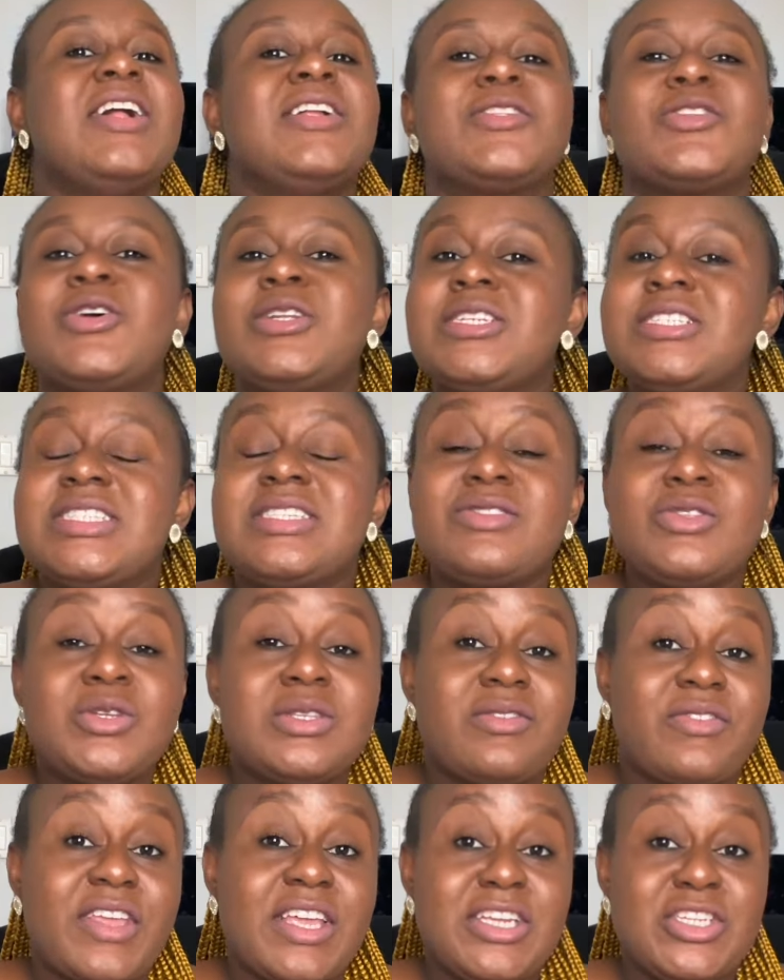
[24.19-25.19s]
Turn on the
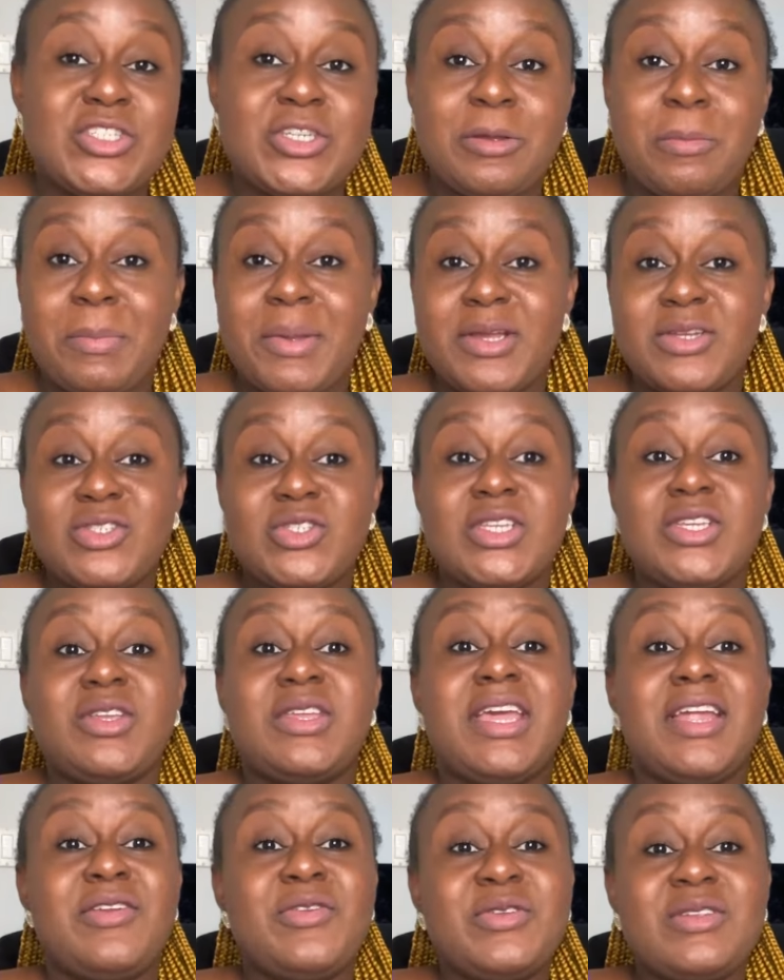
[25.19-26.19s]
notification bell so you
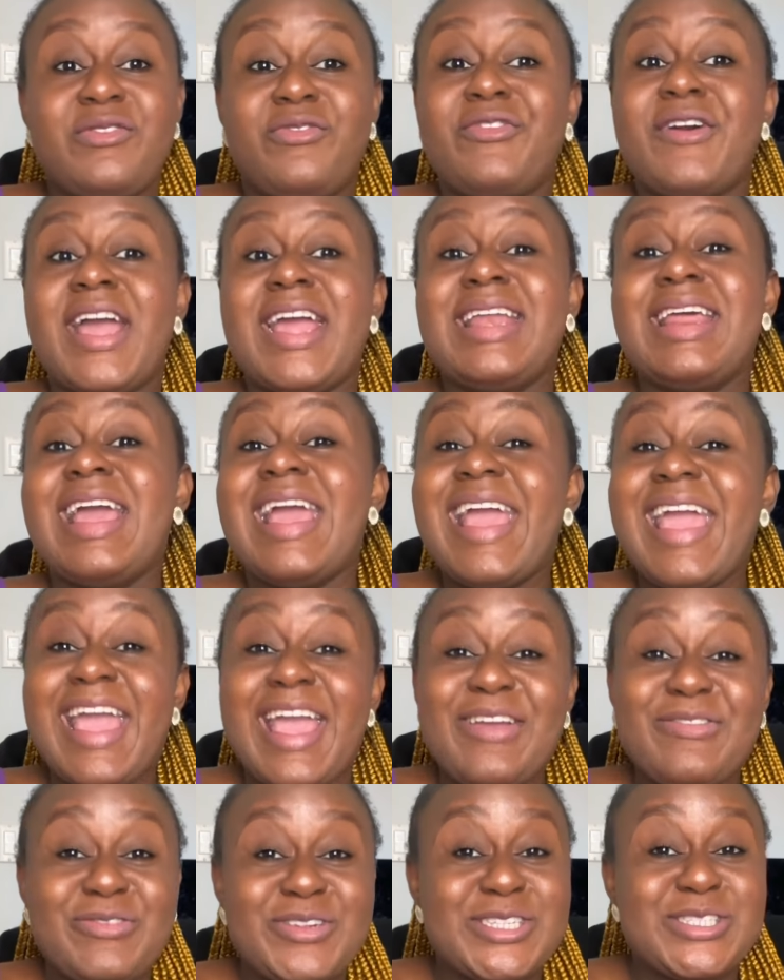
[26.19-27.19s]
get notified
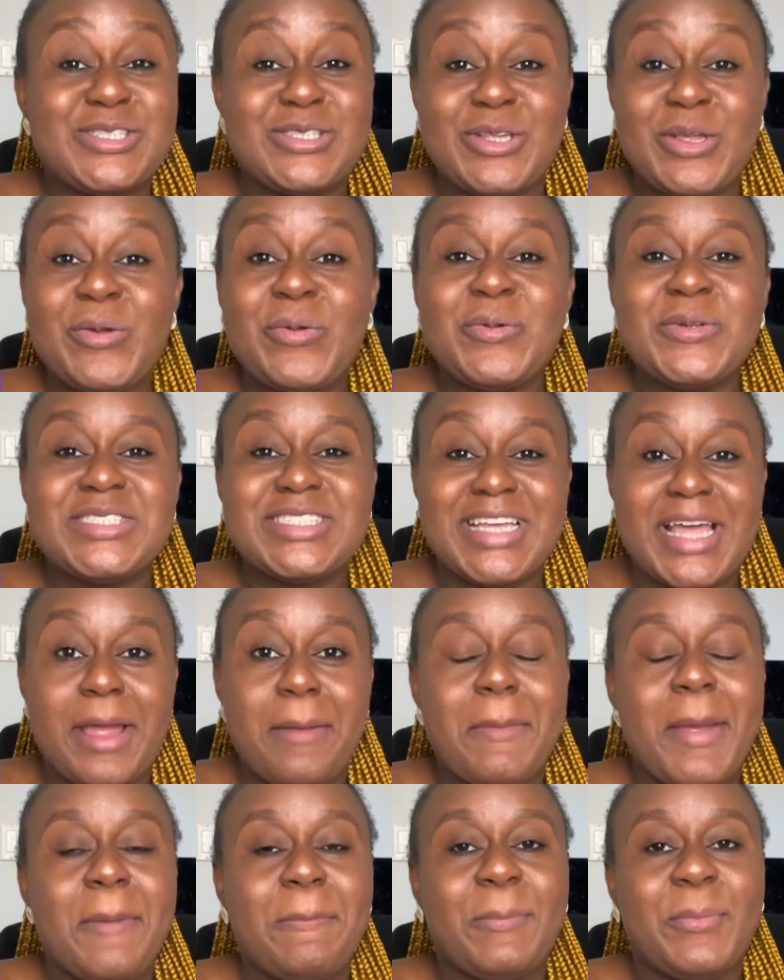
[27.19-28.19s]
every single time
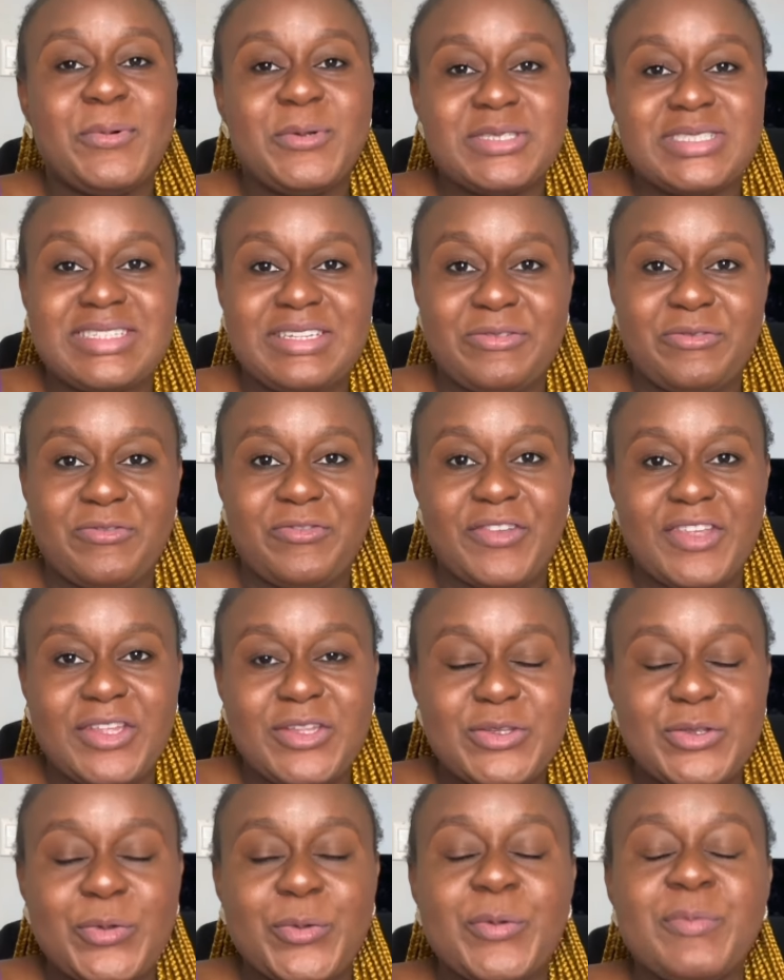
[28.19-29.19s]
I post a
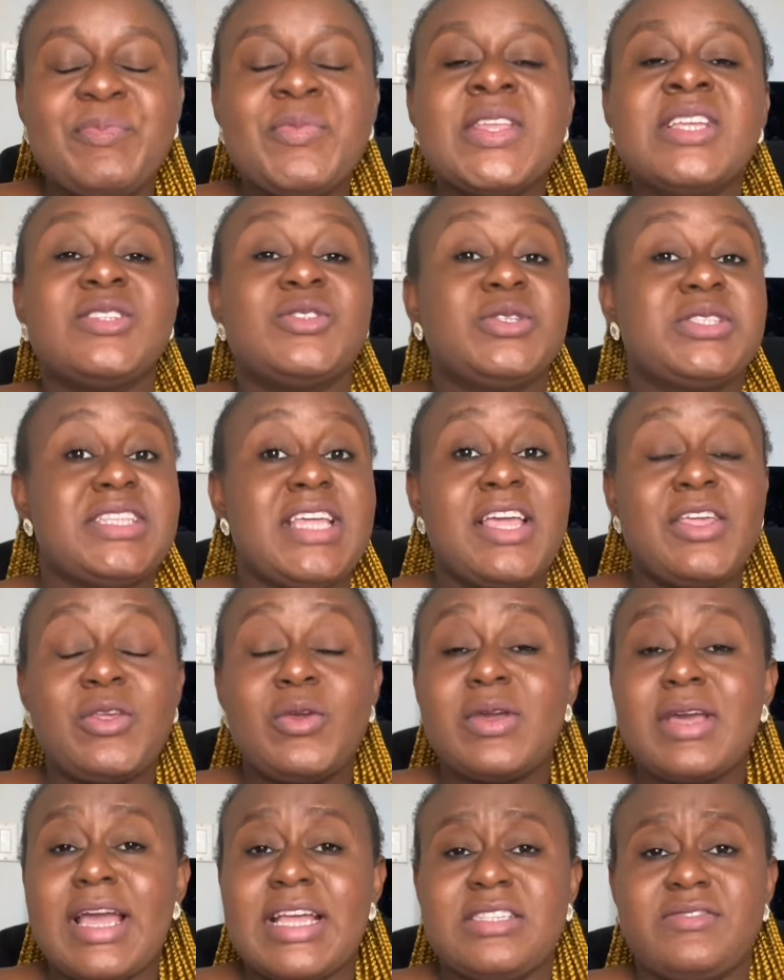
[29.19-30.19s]
video. So thank you
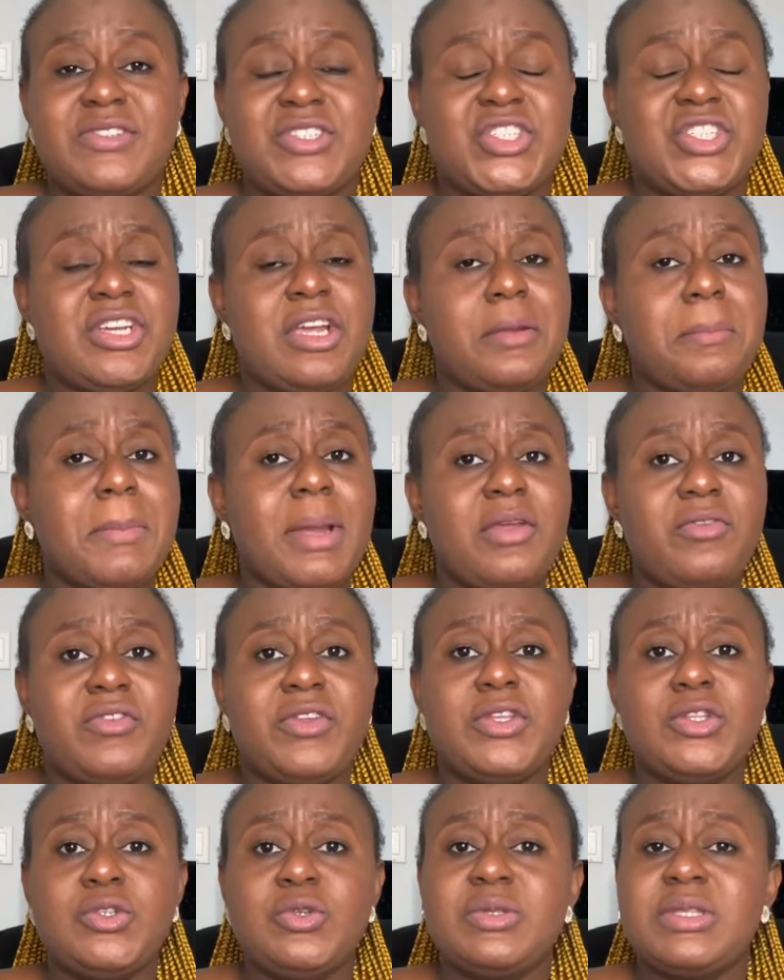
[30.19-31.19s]
guys for sharing my
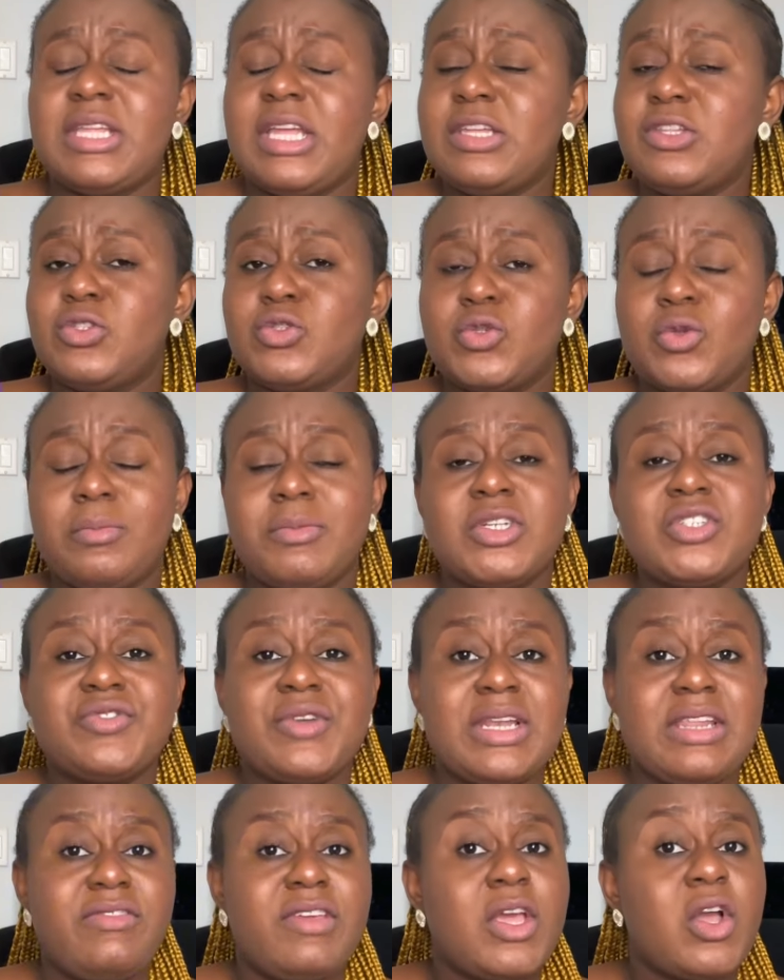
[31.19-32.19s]
video. Thank you so much for
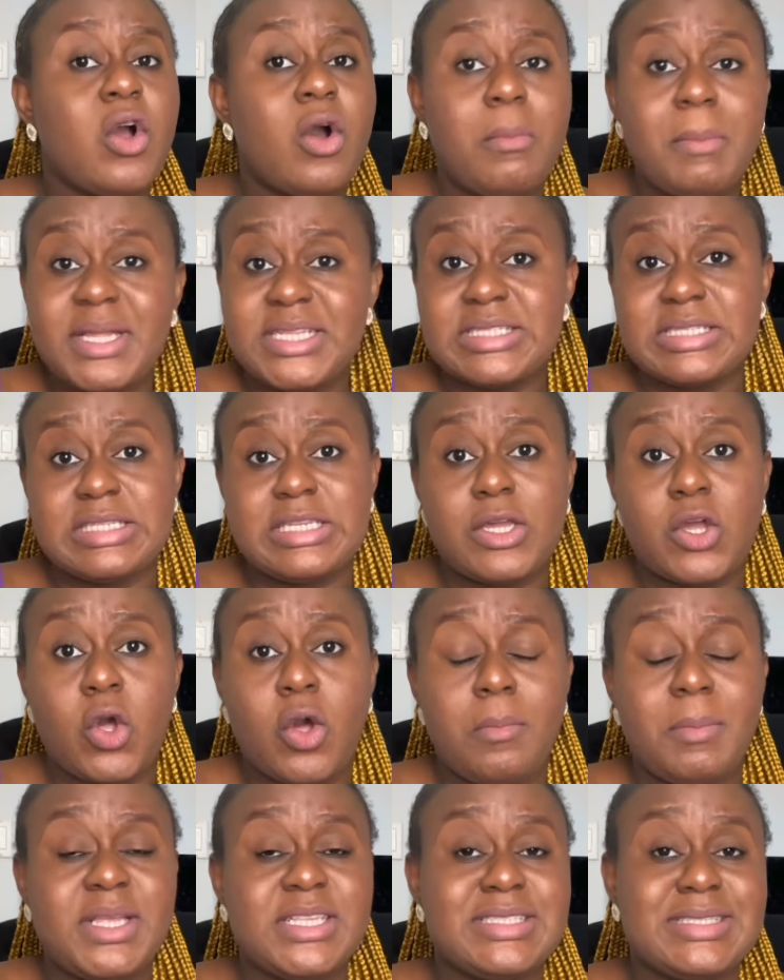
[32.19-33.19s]
leaving comments in the
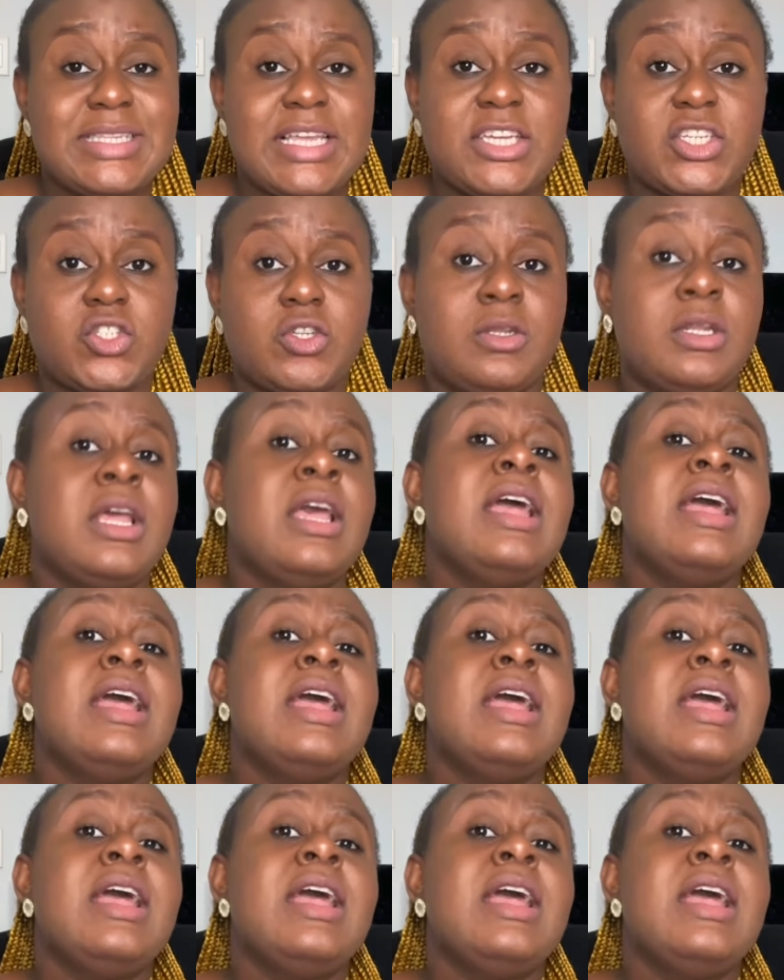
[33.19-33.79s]
comment section.